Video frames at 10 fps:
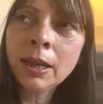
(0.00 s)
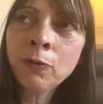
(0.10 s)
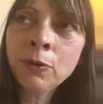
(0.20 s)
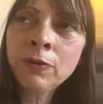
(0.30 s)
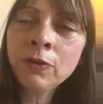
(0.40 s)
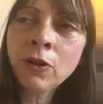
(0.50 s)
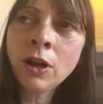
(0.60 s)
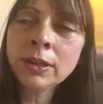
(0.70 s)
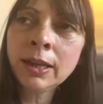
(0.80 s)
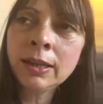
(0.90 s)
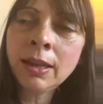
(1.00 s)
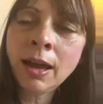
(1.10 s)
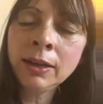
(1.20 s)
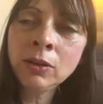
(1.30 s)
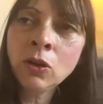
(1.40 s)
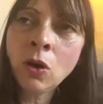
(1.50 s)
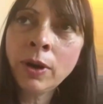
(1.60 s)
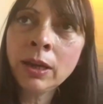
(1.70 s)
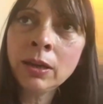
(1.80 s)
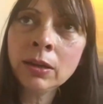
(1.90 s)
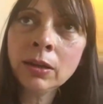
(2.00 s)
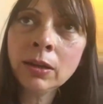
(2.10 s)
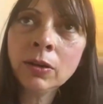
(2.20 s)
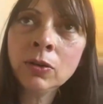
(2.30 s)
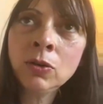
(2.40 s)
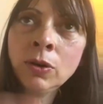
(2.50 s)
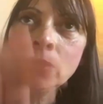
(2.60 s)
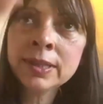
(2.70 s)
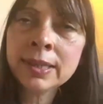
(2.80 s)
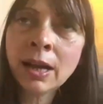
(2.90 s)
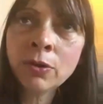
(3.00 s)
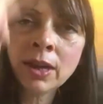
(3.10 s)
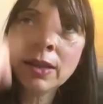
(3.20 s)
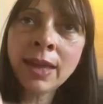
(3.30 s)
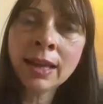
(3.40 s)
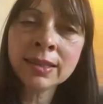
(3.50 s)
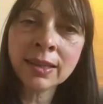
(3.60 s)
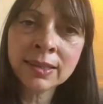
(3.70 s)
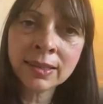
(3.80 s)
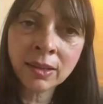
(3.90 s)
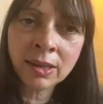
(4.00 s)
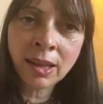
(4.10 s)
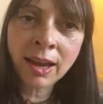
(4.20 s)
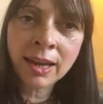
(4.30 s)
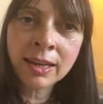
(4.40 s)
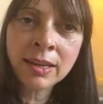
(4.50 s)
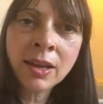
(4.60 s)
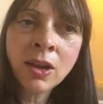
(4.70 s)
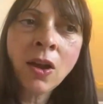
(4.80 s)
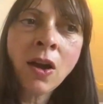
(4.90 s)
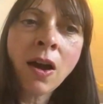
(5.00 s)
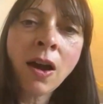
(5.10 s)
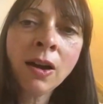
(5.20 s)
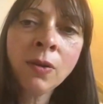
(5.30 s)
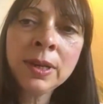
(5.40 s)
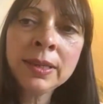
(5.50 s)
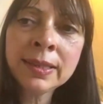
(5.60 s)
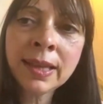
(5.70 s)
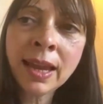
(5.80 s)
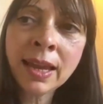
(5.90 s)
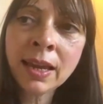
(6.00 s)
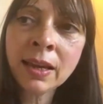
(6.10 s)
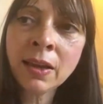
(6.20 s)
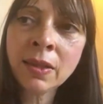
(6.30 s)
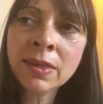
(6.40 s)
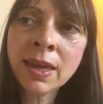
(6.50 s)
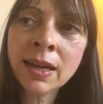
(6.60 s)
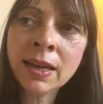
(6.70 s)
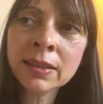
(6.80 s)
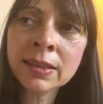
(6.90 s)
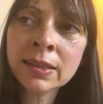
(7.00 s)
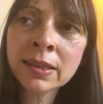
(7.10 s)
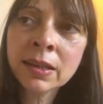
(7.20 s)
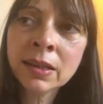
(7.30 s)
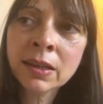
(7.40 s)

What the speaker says: if we've got a line going north-south and that's a sun line, are we saying that